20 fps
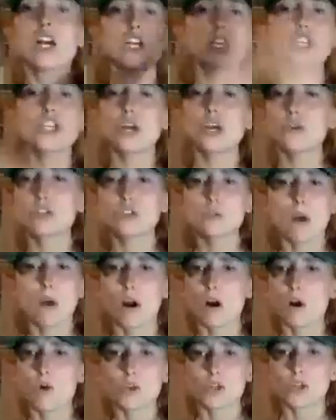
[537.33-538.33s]
you know,
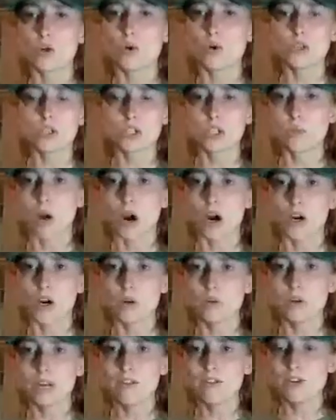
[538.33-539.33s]
tomorrow when you're going to the park
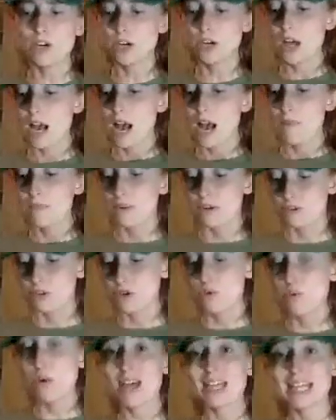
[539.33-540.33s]
or whatever. But if
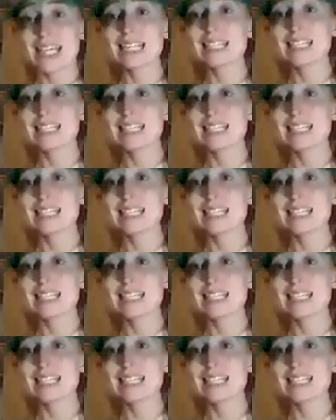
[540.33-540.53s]
you want these